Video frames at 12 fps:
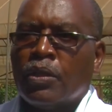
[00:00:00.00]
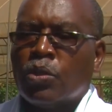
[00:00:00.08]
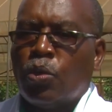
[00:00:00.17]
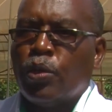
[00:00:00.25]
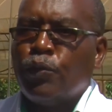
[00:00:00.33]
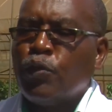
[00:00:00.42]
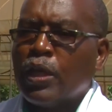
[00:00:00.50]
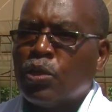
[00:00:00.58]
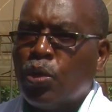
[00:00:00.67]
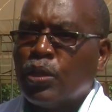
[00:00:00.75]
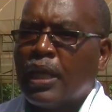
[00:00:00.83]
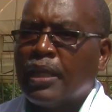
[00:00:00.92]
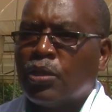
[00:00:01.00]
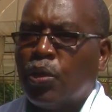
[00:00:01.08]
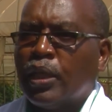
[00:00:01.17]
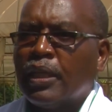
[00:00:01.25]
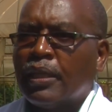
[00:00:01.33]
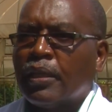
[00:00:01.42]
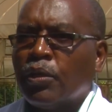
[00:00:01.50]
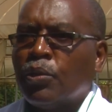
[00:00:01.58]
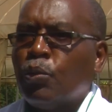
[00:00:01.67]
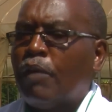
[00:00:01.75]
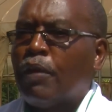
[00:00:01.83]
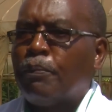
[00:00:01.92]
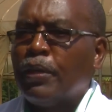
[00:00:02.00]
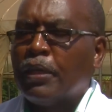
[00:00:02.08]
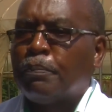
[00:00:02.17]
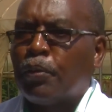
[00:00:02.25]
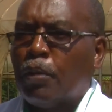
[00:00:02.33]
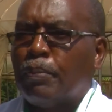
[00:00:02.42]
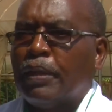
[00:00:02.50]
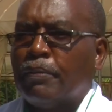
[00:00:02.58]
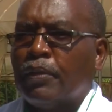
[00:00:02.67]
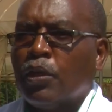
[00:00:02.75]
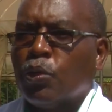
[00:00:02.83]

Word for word: So if your soils are sodic, you have a big problem.